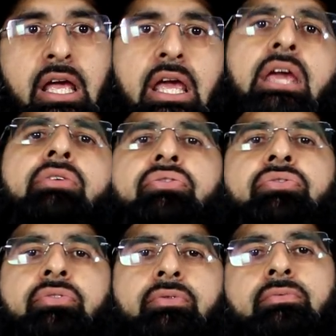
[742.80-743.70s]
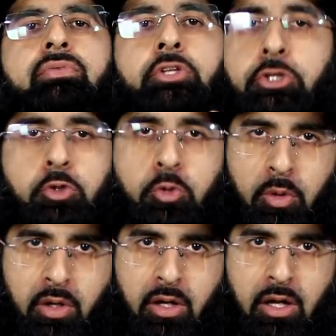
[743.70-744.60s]
if you
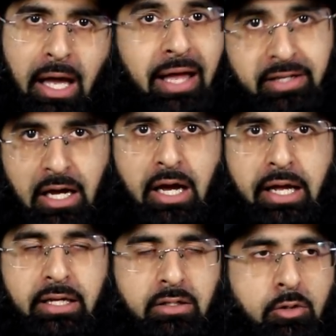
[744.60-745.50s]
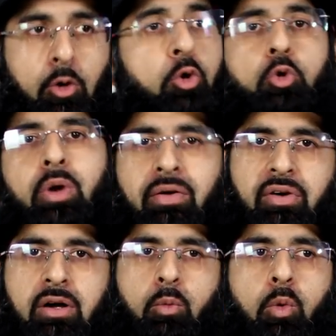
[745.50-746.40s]
and I or
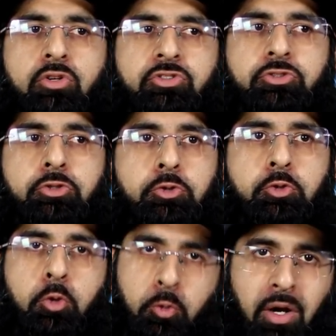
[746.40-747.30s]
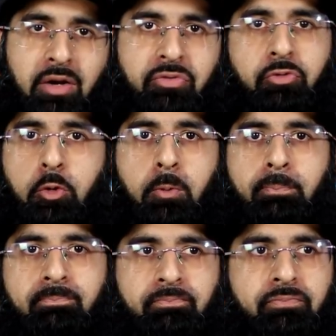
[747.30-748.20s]
whoever was to run for
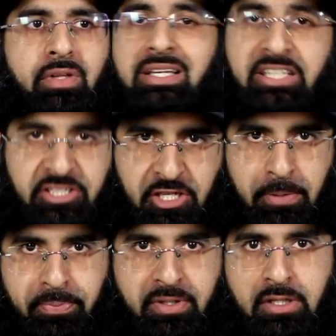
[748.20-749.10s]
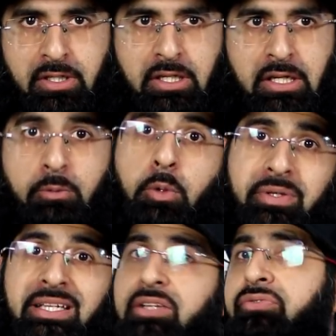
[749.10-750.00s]
leadership, we would
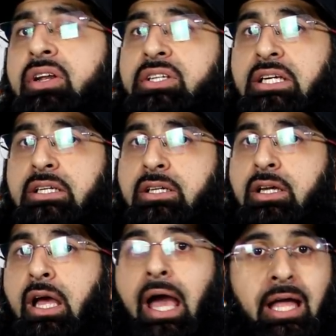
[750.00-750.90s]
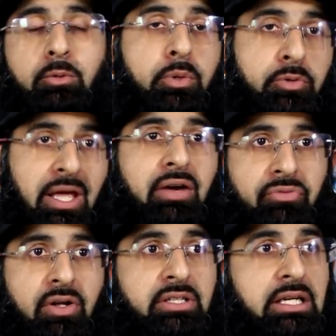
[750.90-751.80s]
need funding and we would get
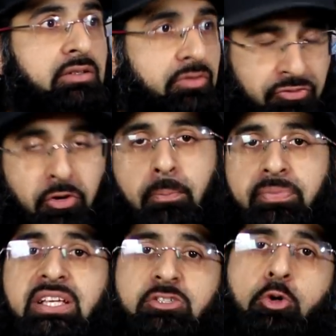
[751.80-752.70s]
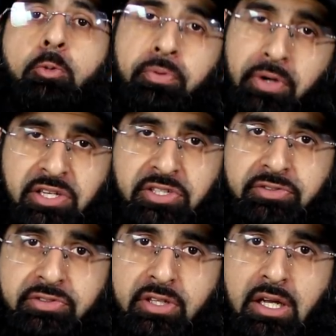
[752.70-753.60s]
funding from these
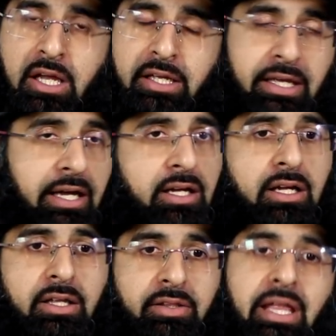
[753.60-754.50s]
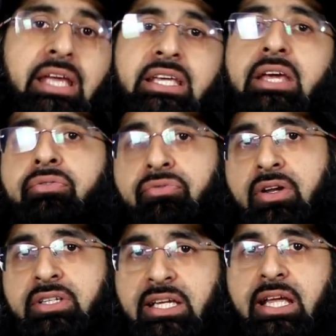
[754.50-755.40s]
corporations. Yeah, they give
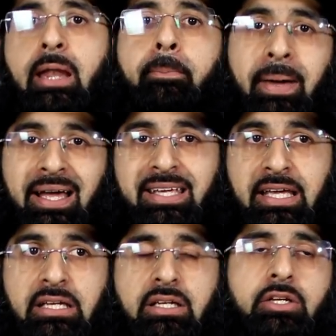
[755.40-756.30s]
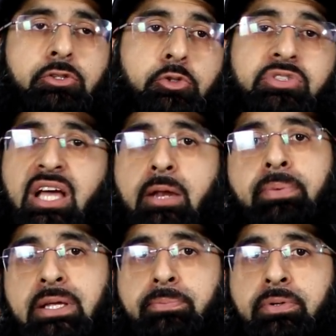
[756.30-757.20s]
funding and backing to certain
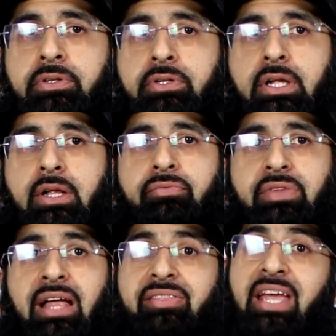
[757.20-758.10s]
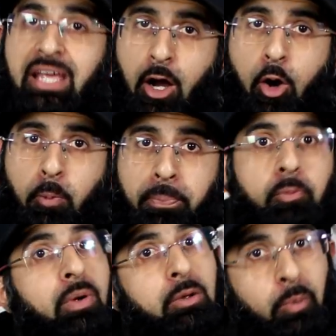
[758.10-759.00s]
people that they hope
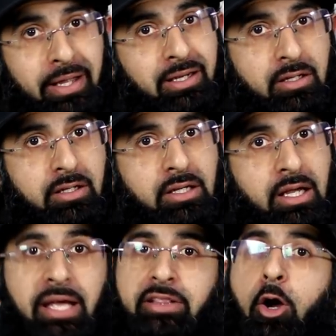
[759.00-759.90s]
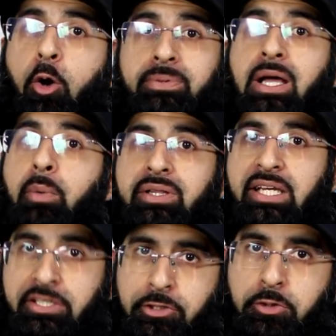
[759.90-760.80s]
will win in the hope that when
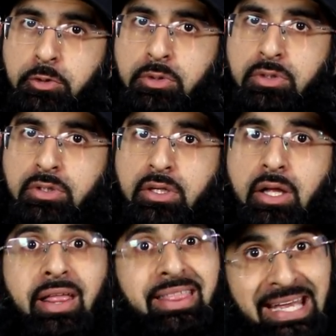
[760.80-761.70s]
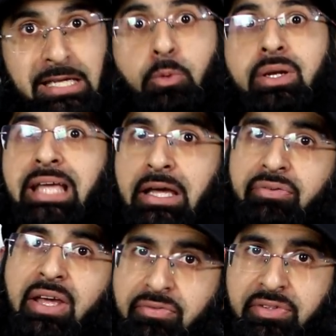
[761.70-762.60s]
they do, they will get
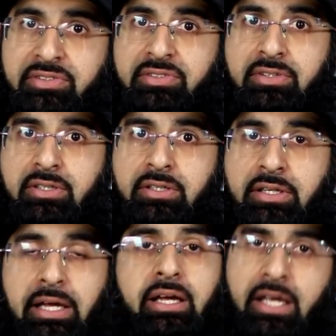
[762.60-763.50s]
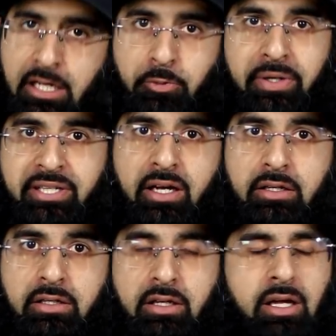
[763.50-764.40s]
favors, yeah, in
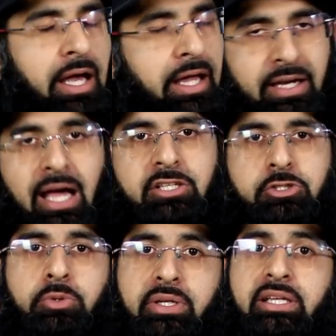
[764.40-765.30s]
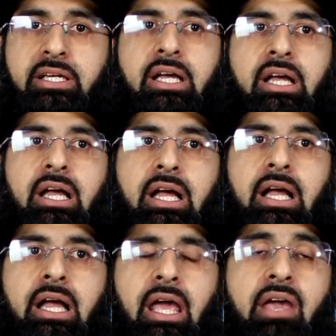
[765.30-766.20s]
return. And naturally,
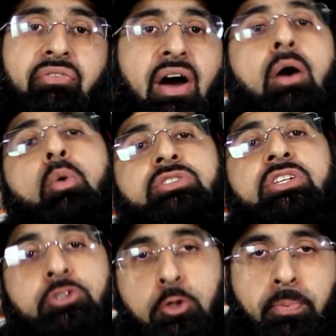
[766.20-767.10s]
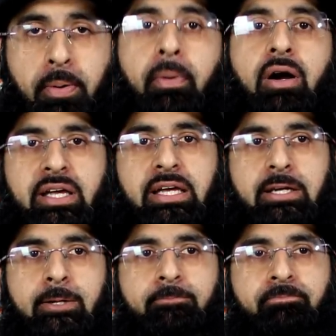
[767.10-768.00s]
if I was a supermarket
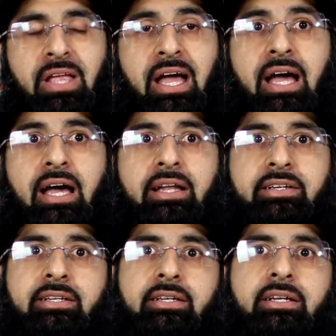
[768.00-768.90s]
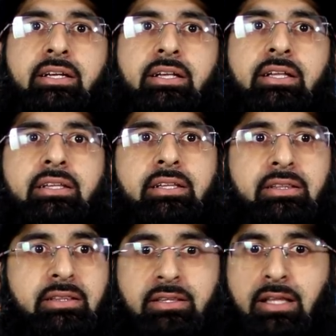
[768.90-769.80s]
and
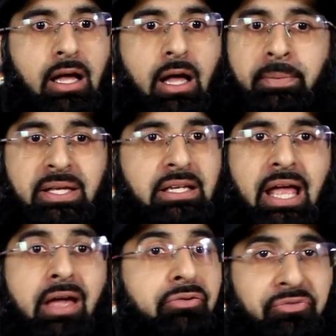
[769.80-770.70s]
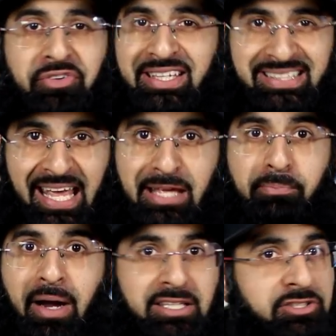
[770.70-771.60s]
I mean every day
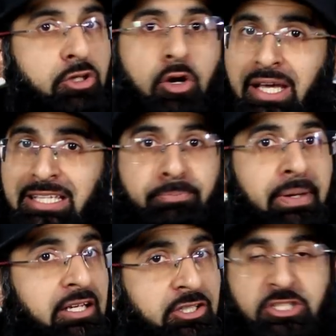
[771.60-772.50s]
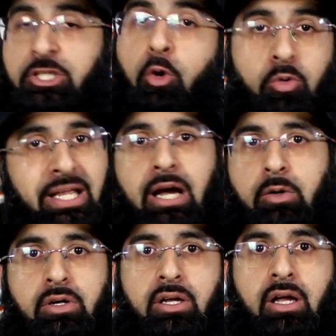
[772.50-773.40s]
my stock is being sold out,
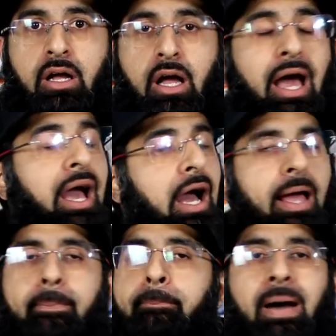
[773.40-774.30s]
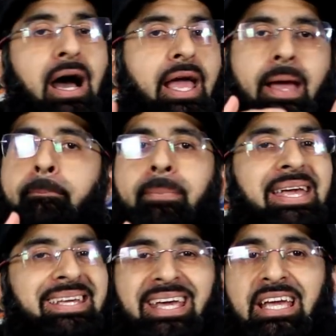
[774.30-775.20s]
I'm I am
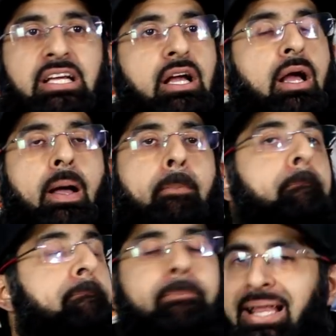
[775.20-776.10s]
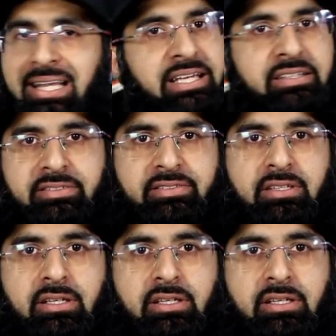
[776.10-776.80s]
making millions.